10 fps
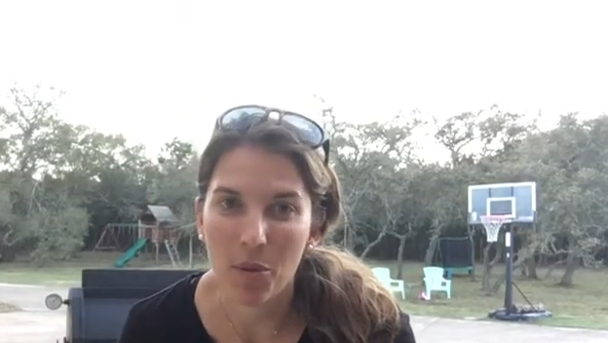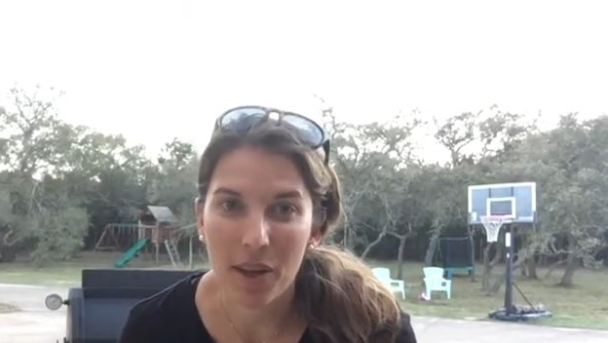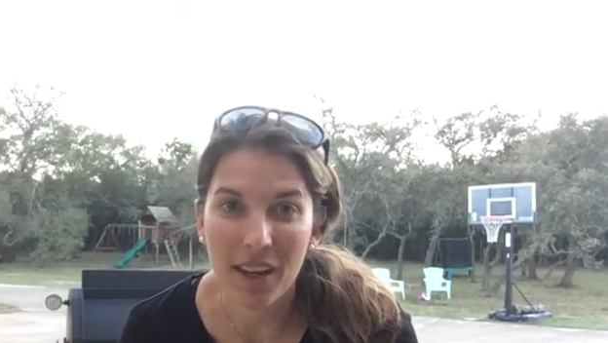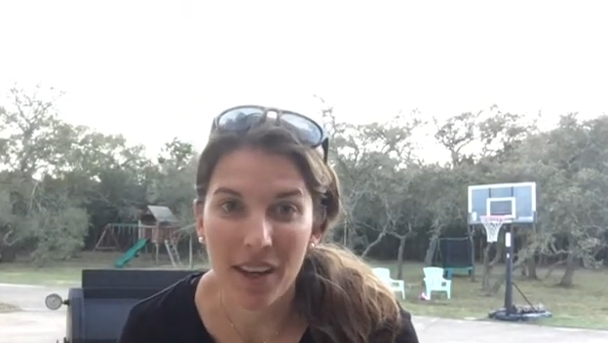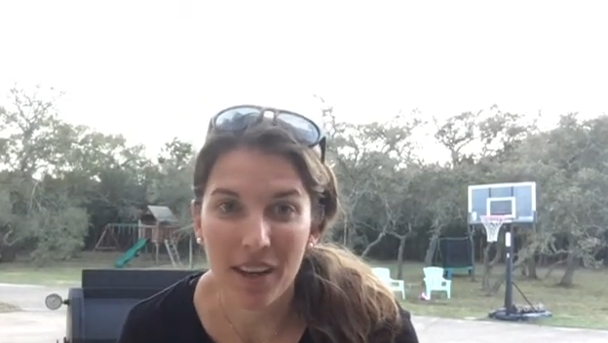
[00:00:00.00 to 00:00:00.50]

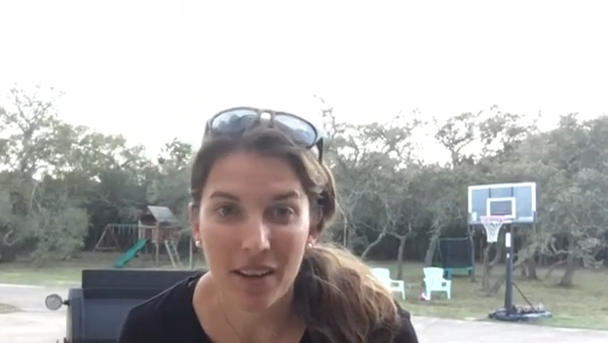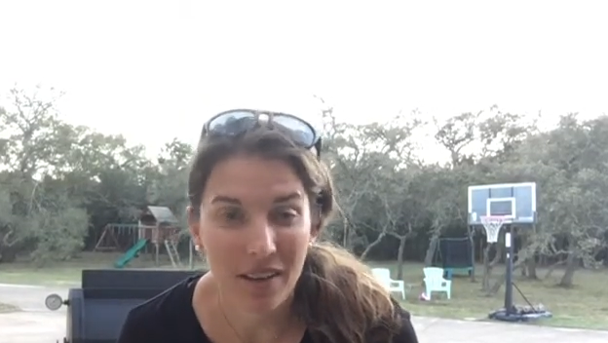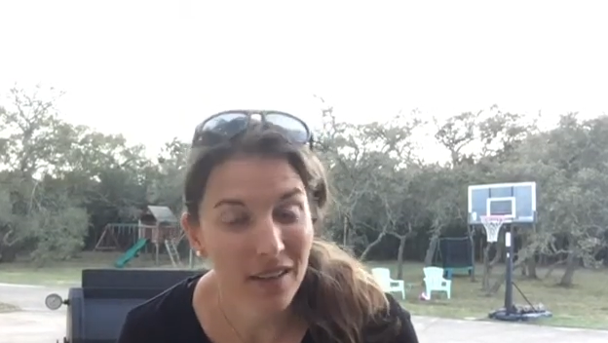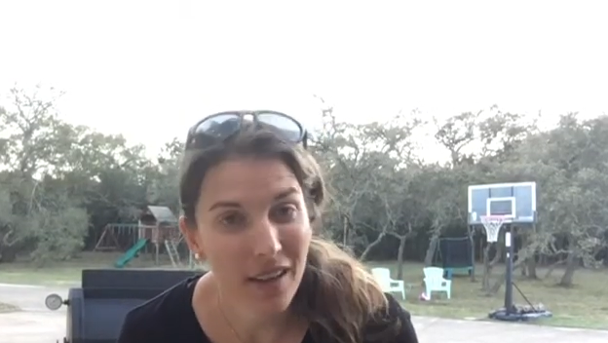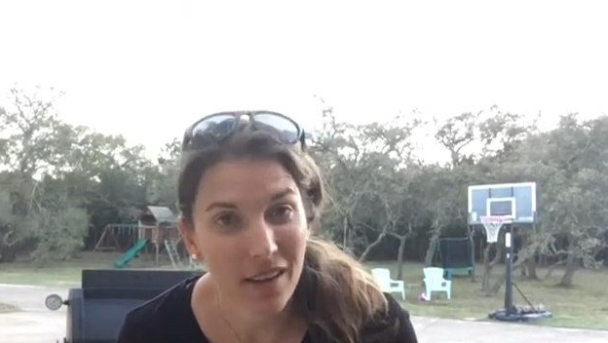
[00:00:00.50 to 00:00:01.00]
We
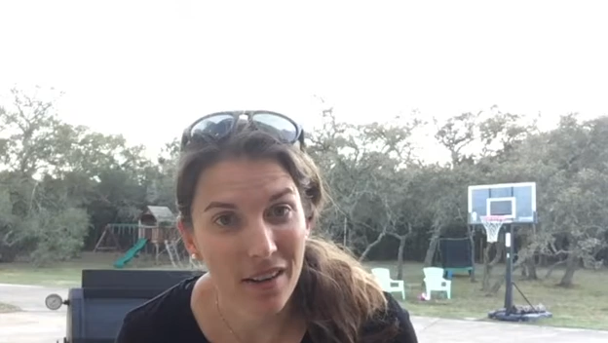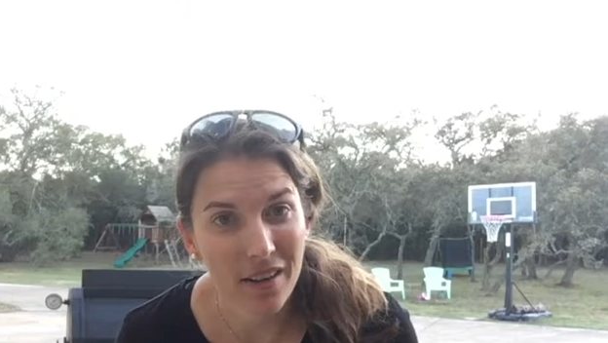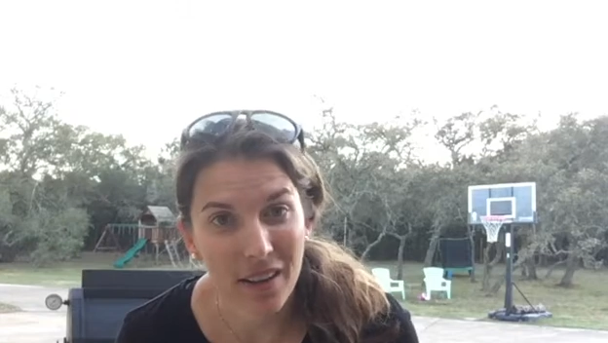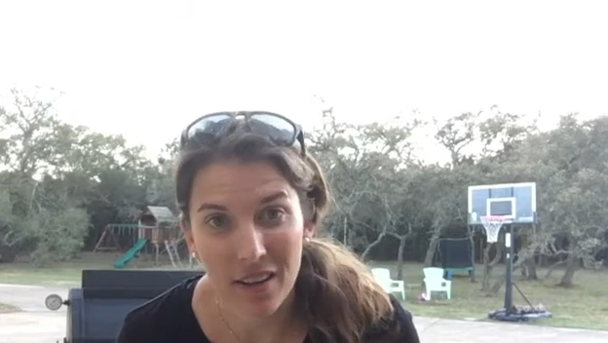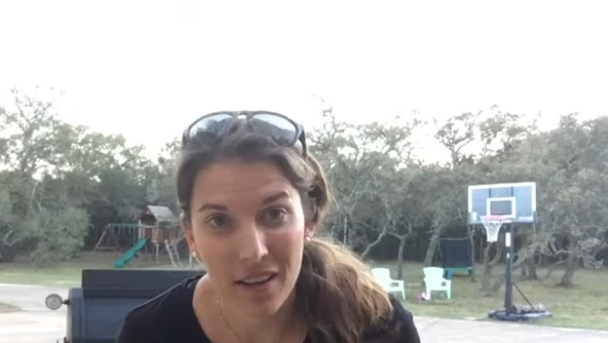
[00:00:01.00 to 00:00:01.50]

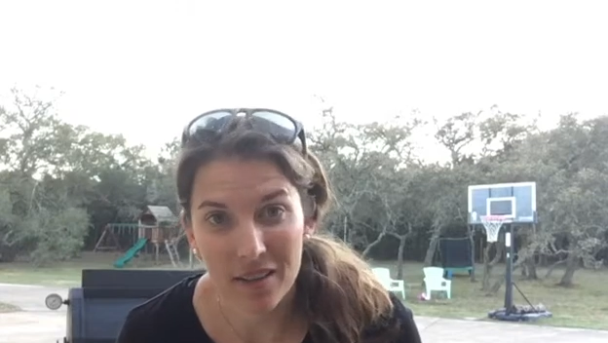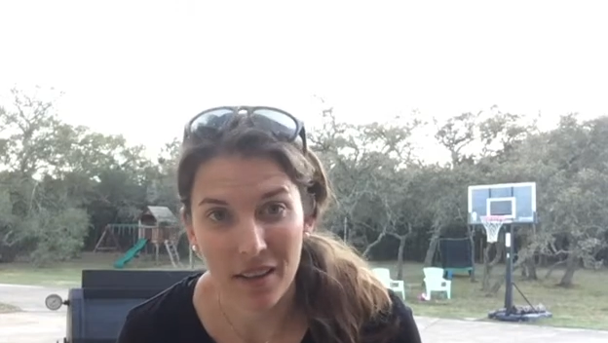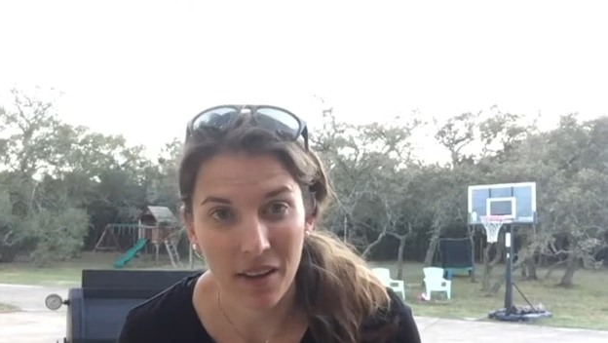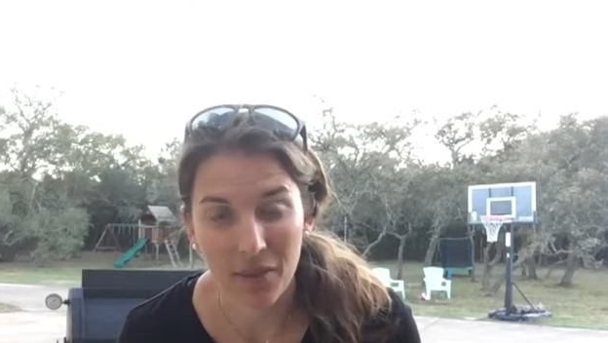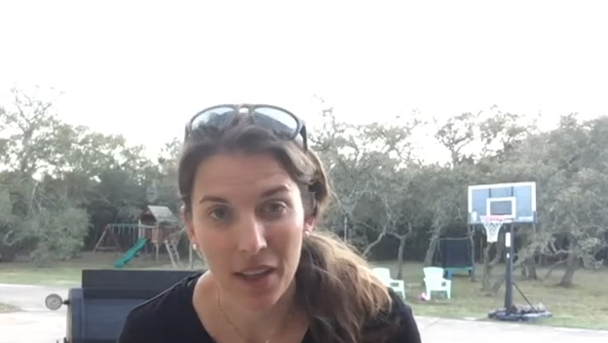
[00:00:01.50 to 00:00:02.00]
here in
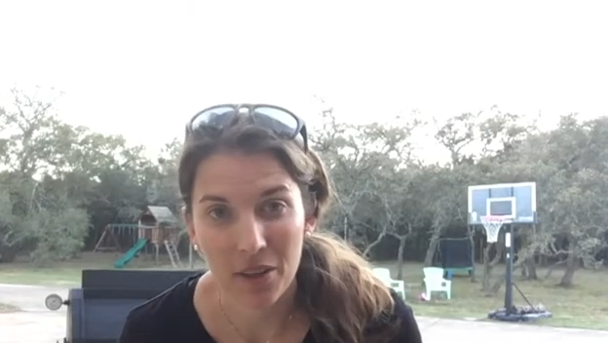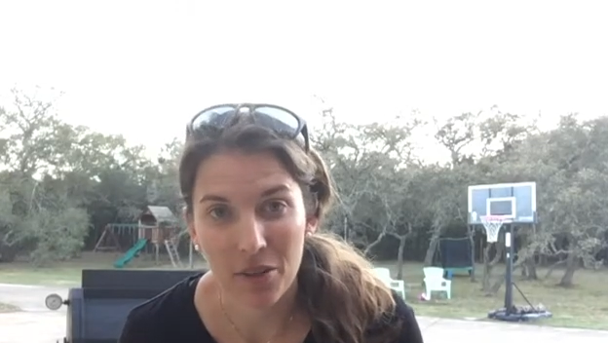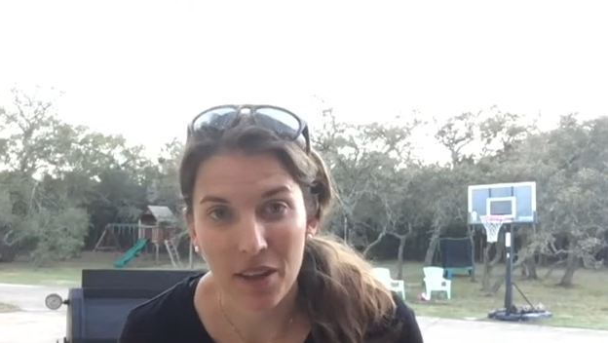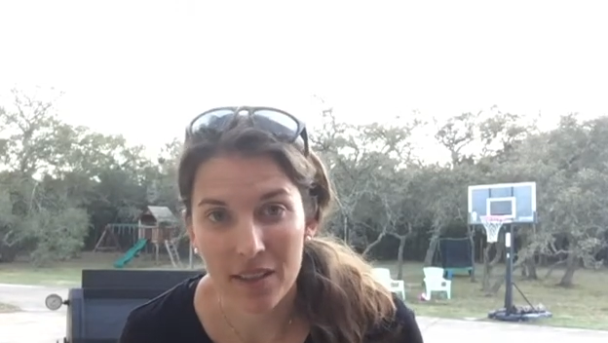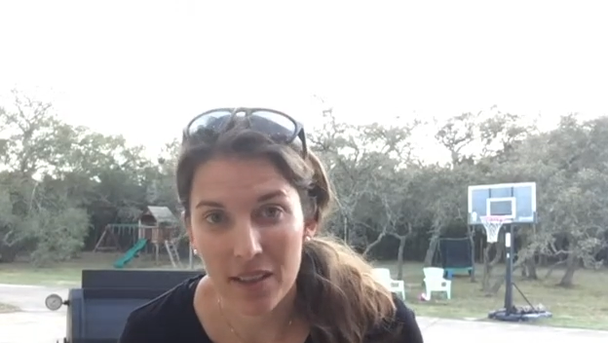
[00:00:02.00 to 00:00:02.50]
Austin have had the
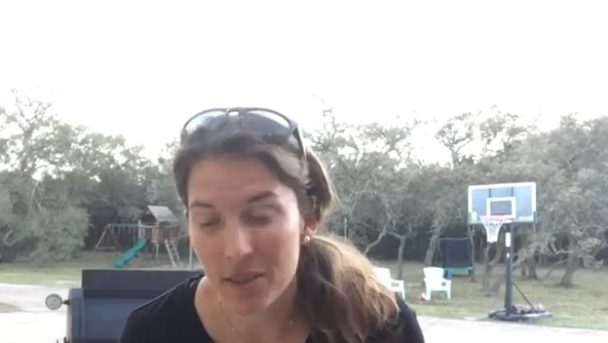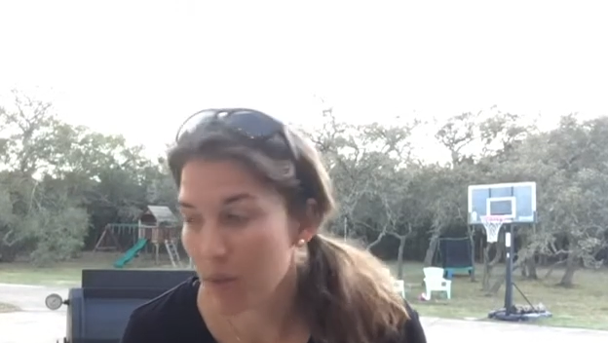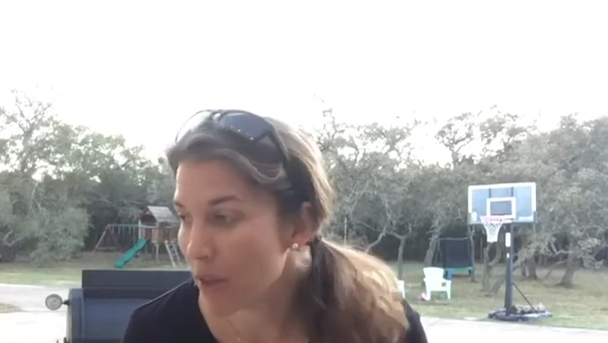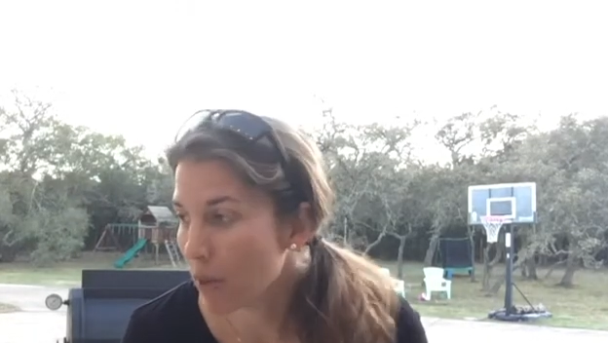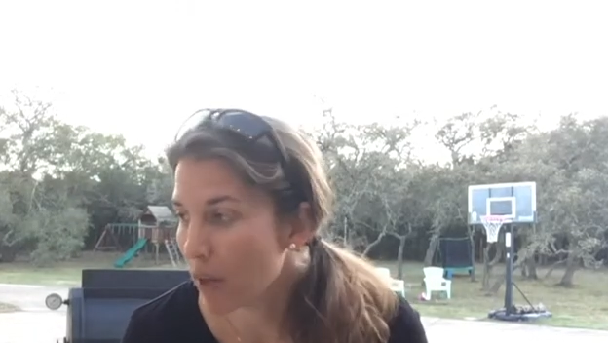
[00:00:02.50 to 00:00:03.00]
craziest
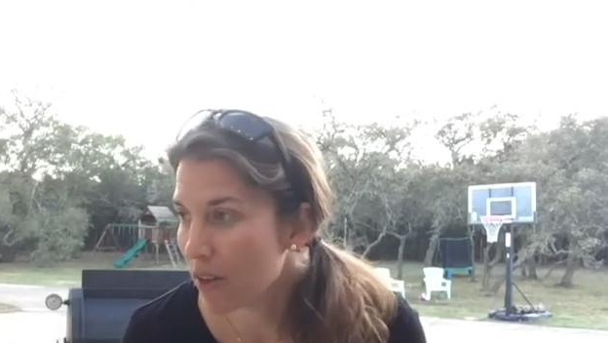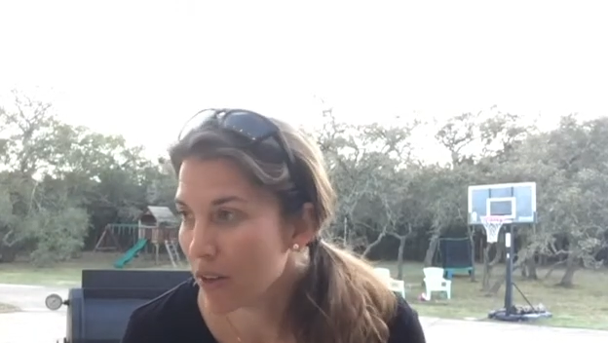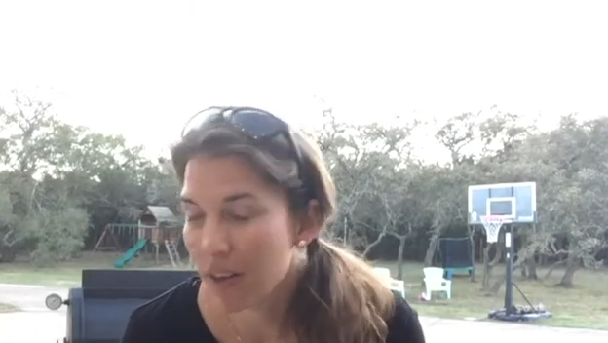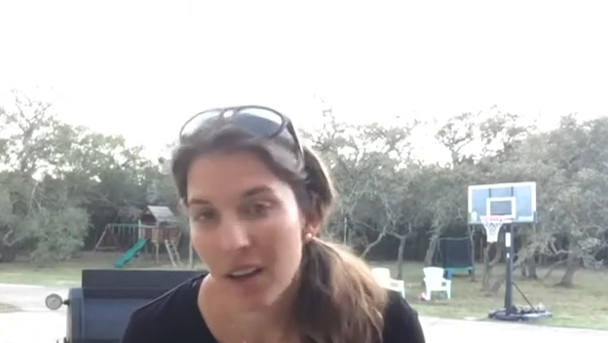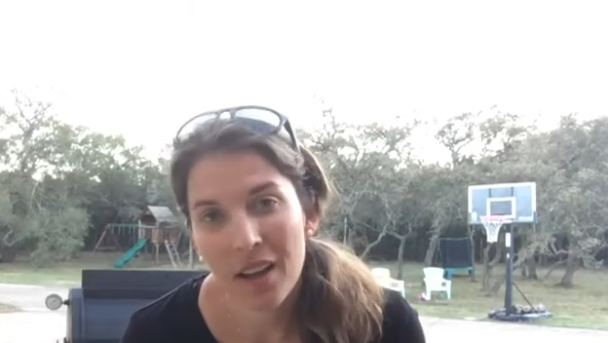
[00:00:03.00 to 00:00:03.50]
week of weather.